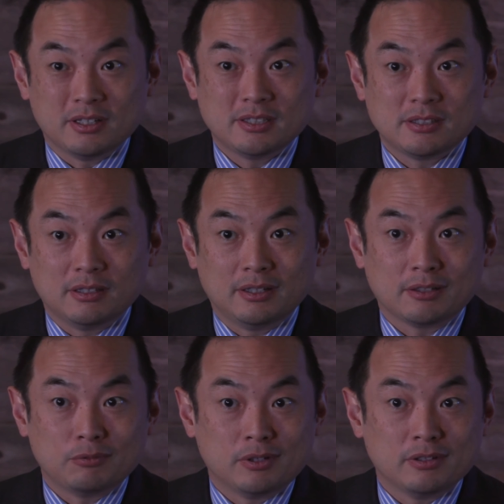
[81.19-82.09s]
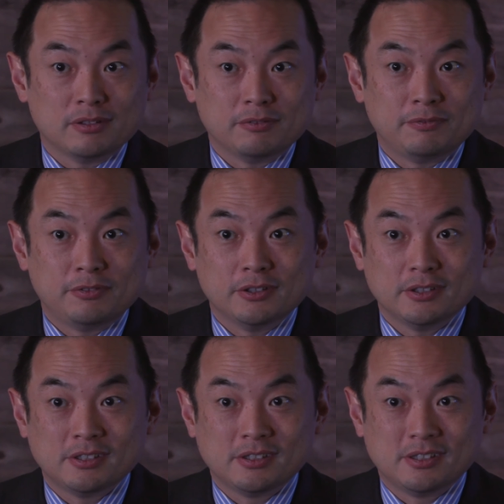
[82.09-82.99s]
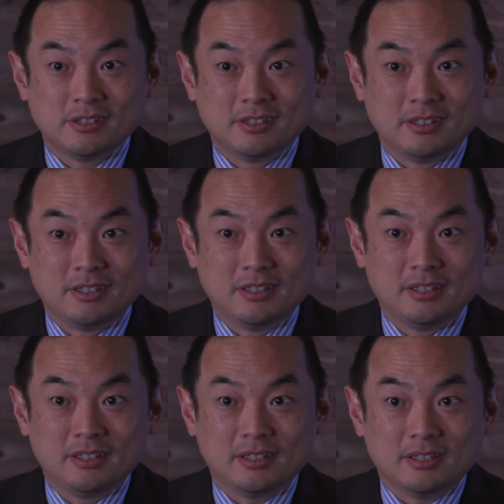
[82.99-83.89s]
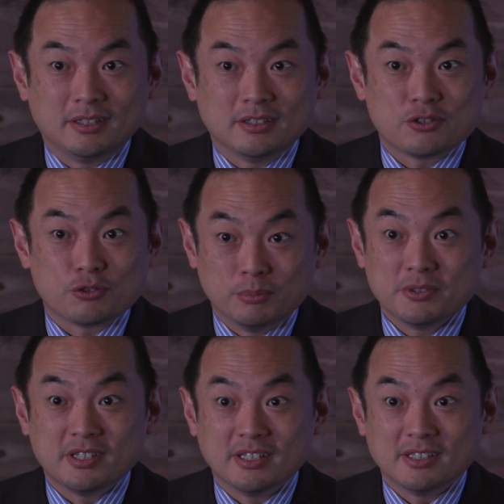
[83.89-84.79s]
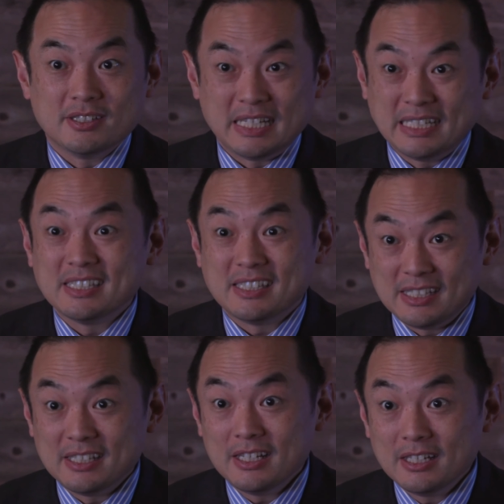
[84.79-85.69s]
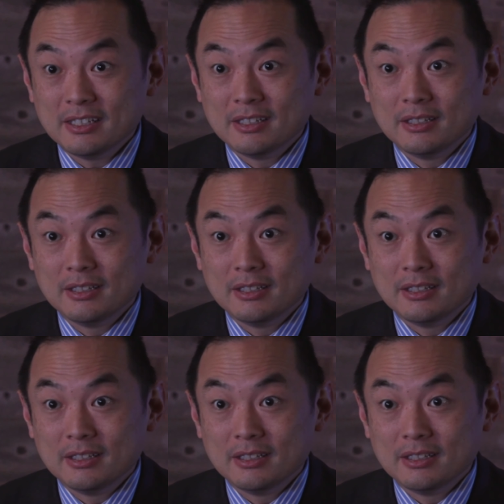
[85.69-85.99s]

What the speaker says: It's like one of the first trauma centres in Sydney.